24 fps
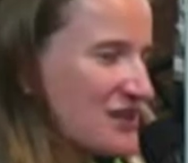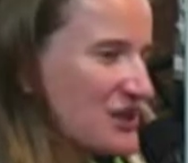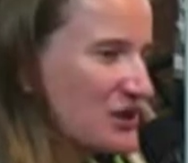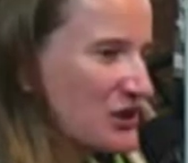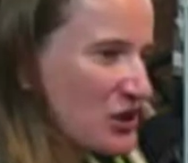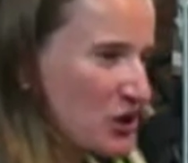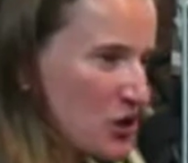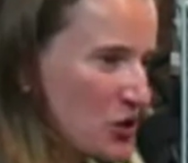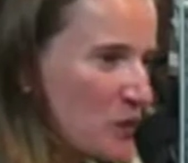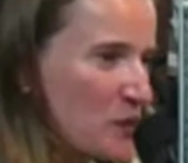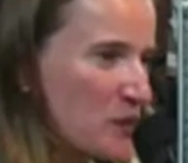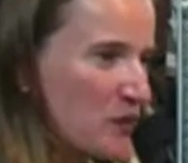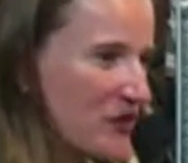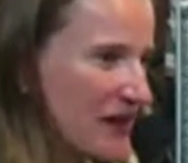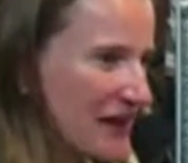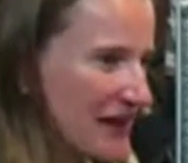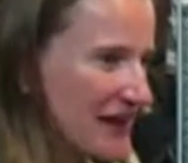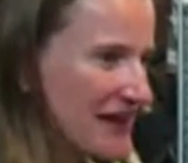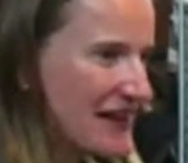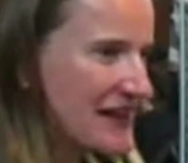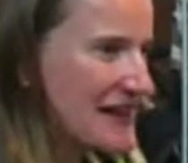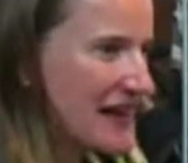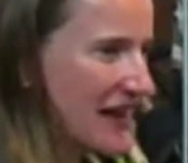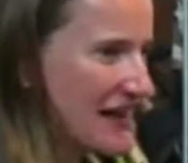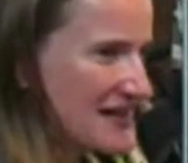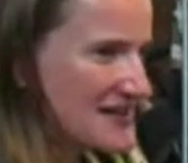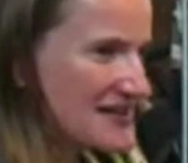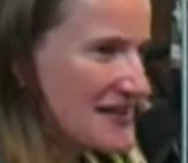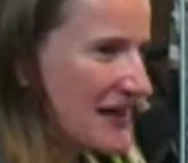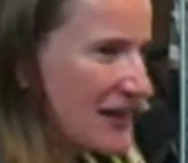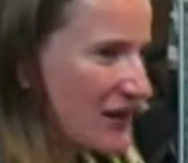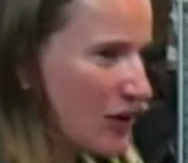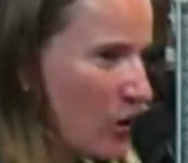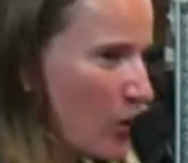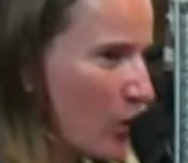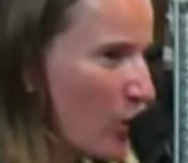the loop that connects
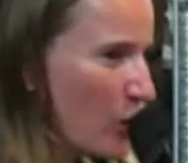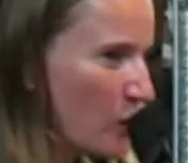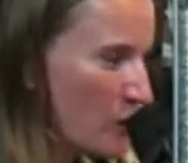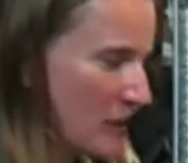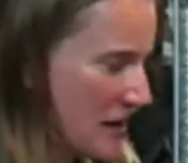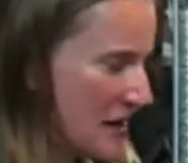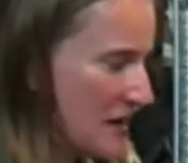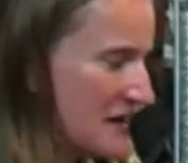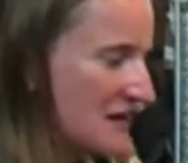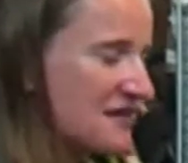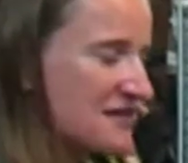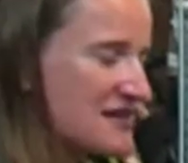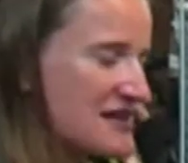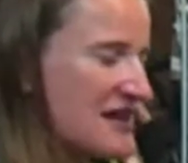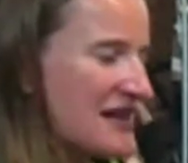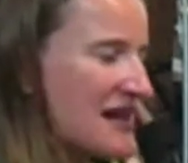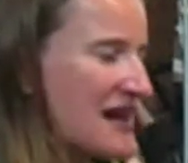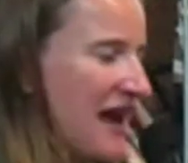that whole piece.